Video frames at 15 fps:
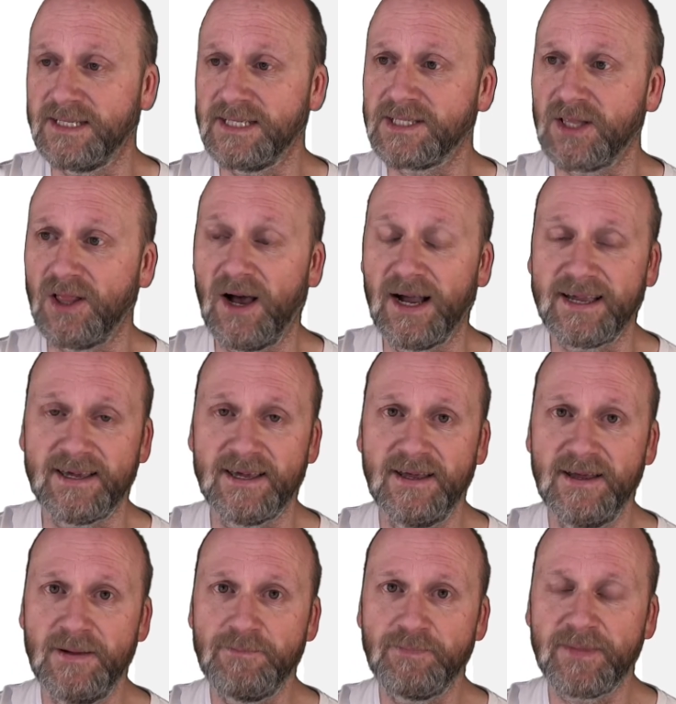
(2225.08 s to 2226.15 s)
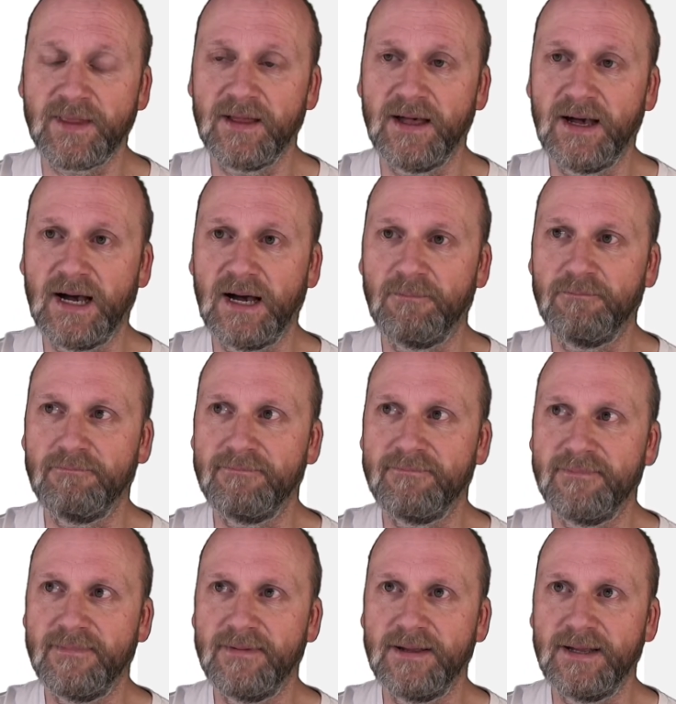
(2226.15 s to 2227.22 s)
it's like, in
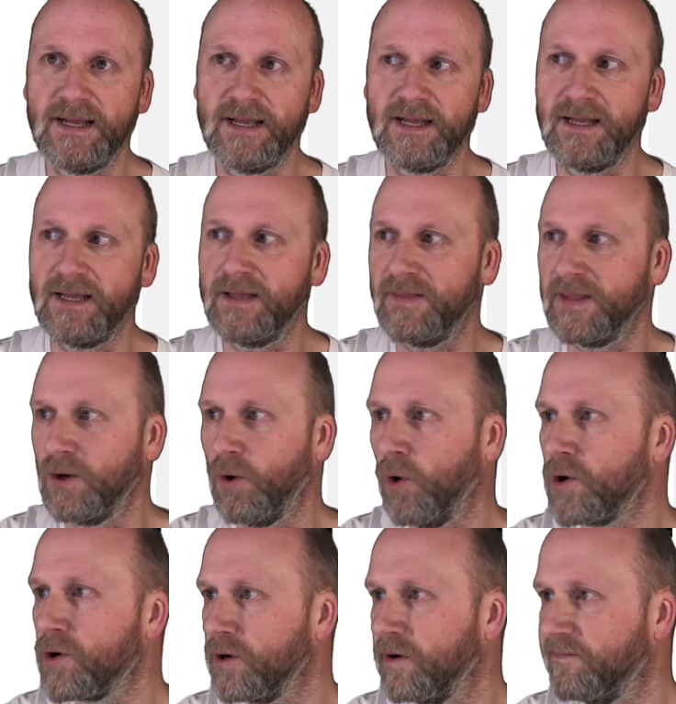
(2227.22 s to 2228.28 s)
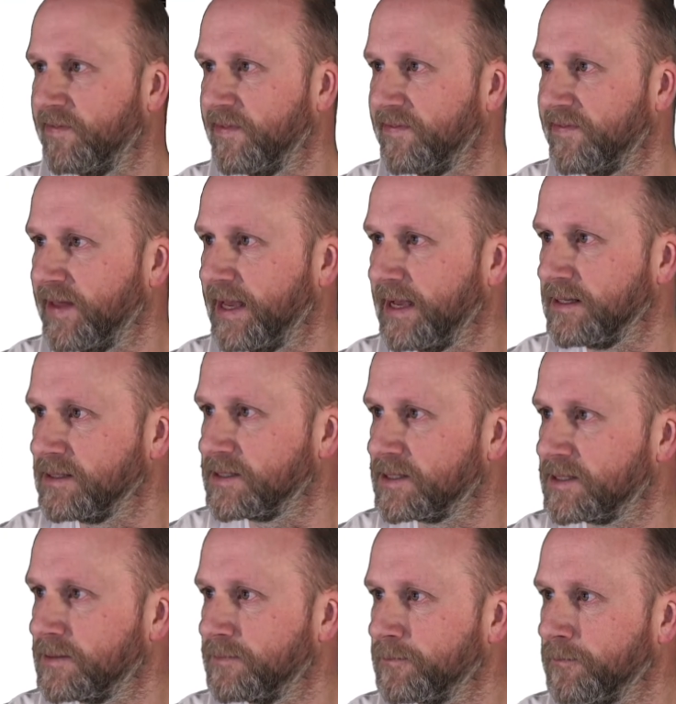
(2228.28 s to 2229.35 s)
the order of the
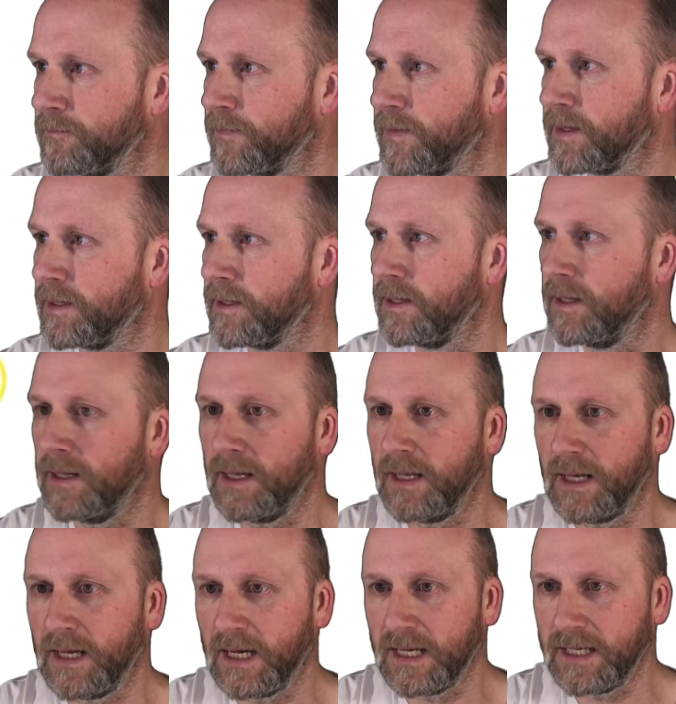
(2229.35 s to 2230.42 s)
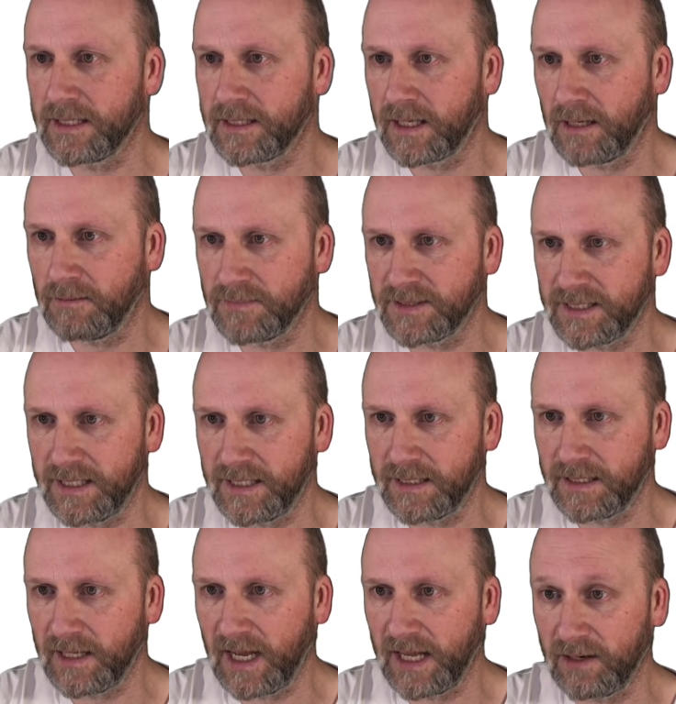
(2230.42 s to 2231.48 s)
things, it comes
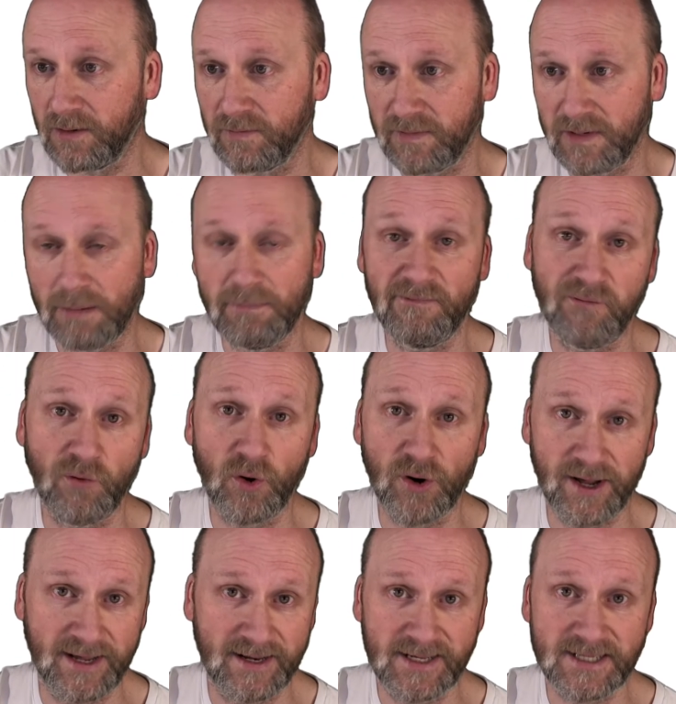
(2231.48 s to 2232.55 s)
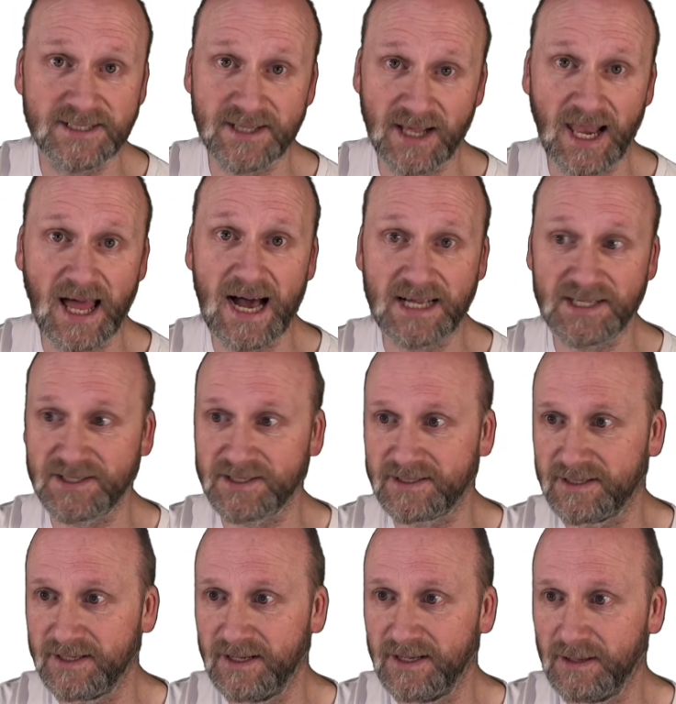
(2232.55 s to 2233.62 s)
in at number 14. It's the
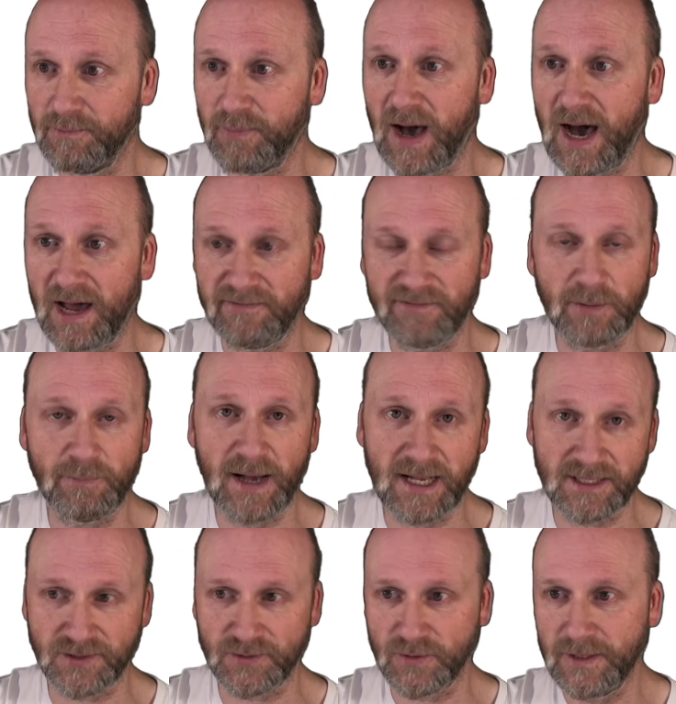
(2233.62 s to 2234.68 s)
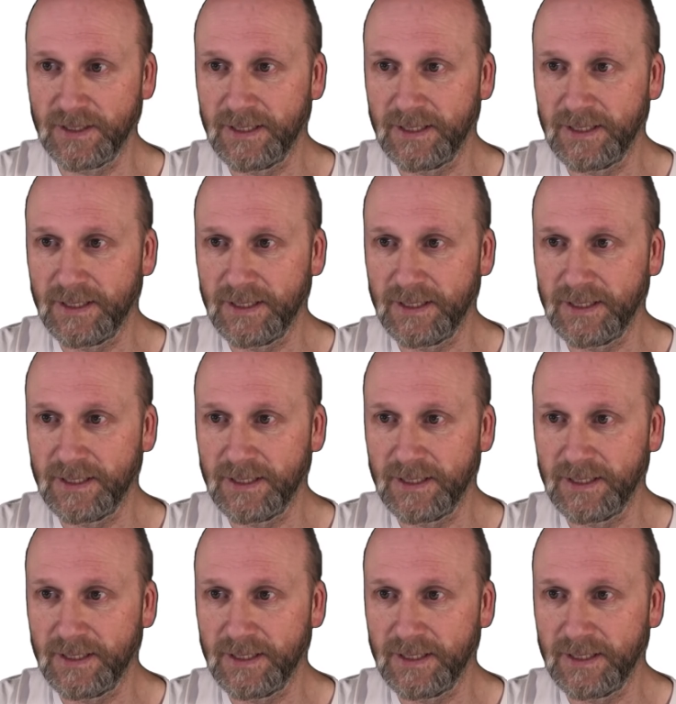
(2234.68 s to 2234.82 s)
last part of the puzzle.